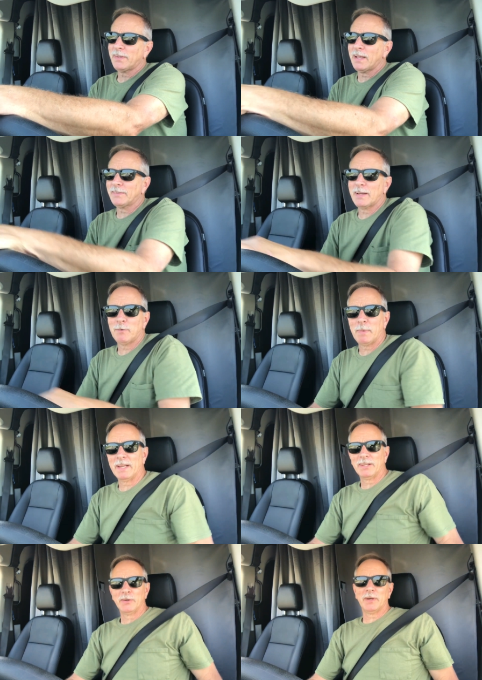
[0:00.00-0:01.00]
How's
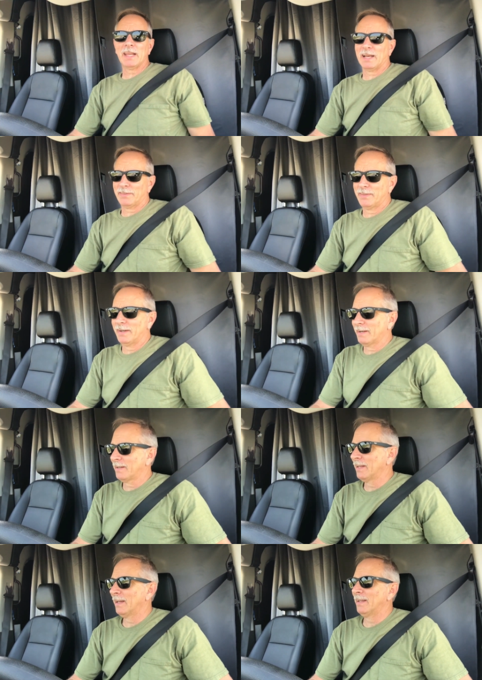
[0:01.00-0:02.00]
everybody doing out there
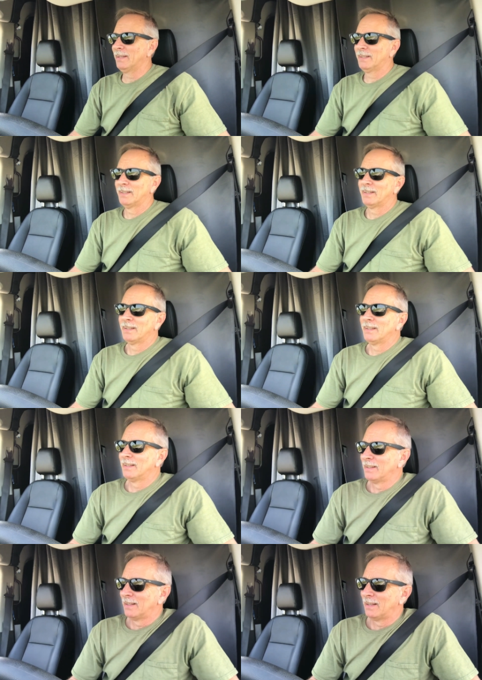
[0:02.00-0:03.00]
today?
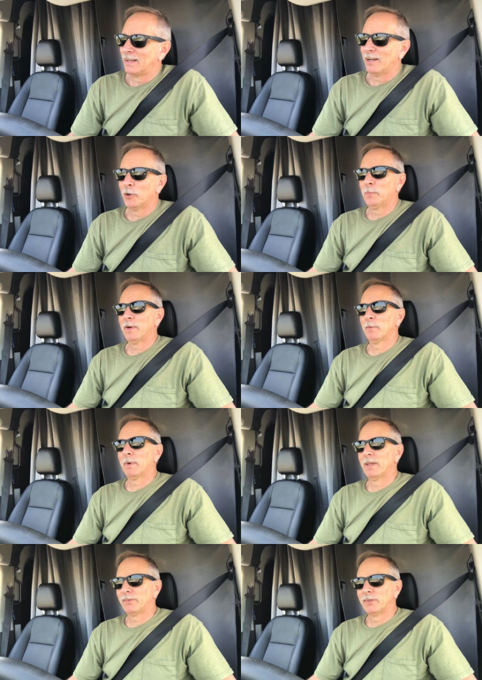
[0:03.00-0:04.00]
Hope
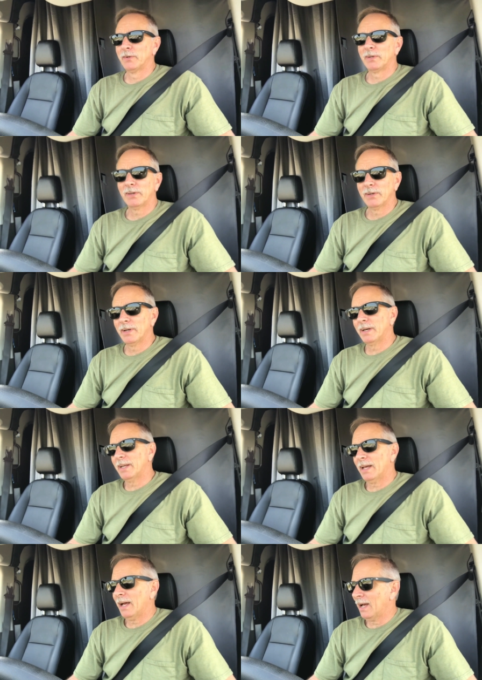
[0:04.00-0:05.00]
everybody's doing
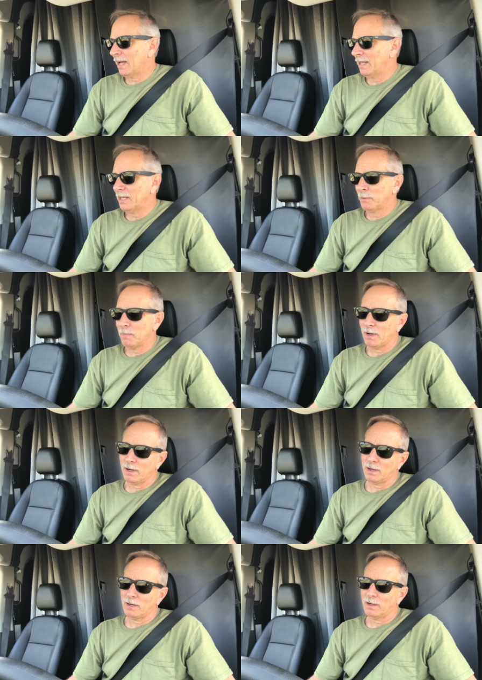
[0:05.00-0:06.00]
good. I
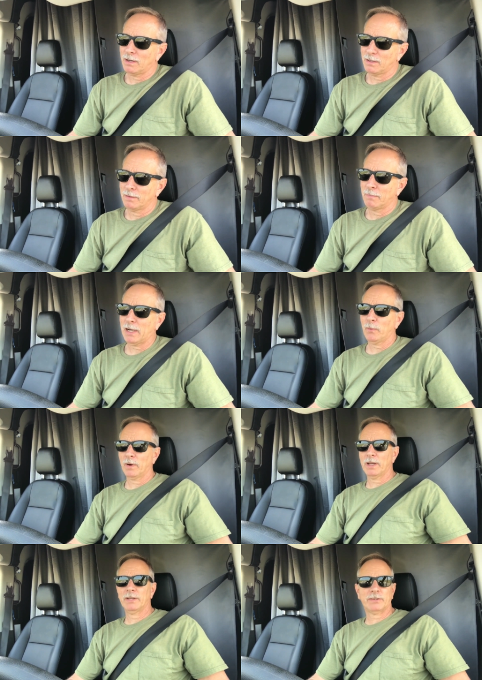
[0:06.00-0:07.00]
am on my
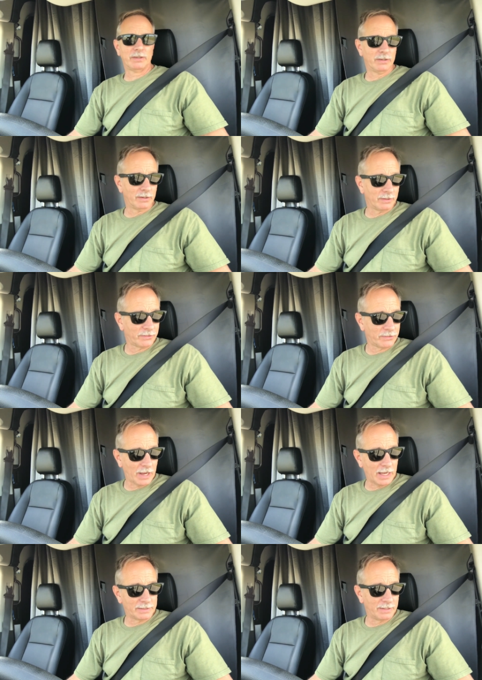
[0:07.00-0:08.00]
way to
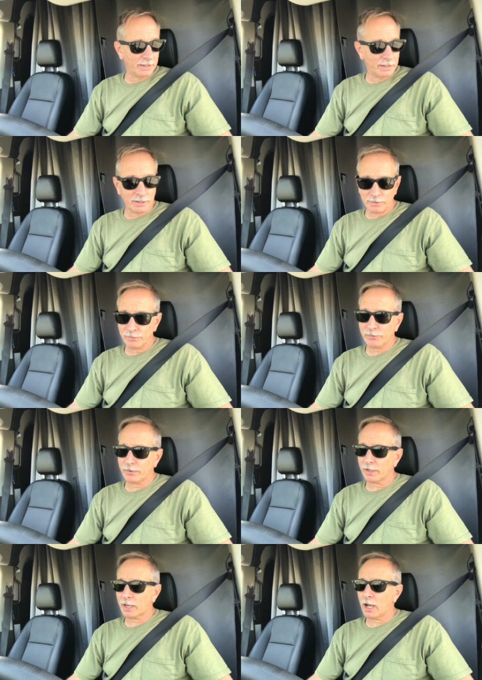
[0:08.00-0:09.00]
Chi-Town,
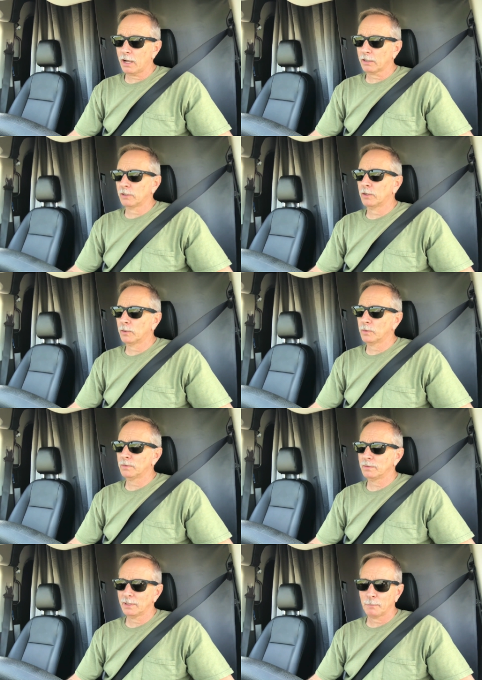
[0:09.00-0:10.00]
Chicago,
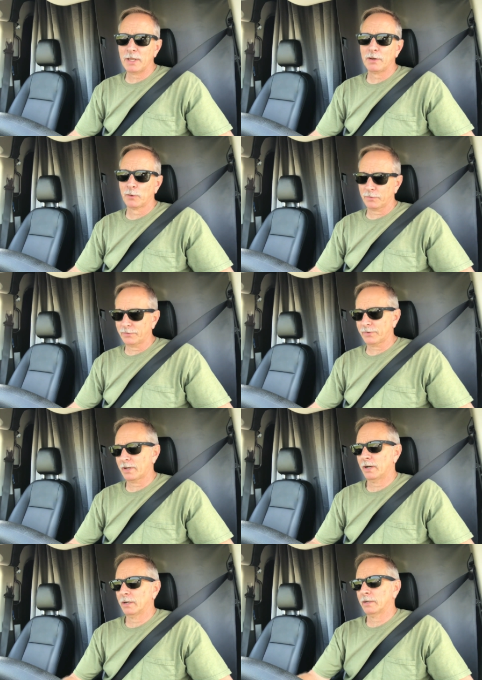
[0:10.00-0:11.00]
a little bit north of
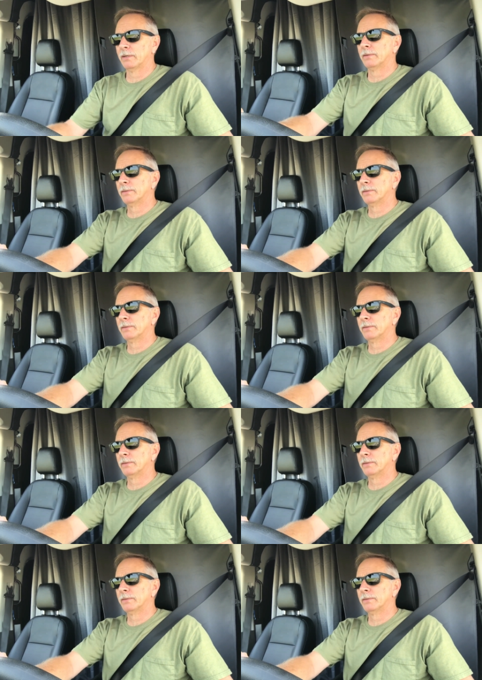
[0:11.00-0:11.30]
Chicago.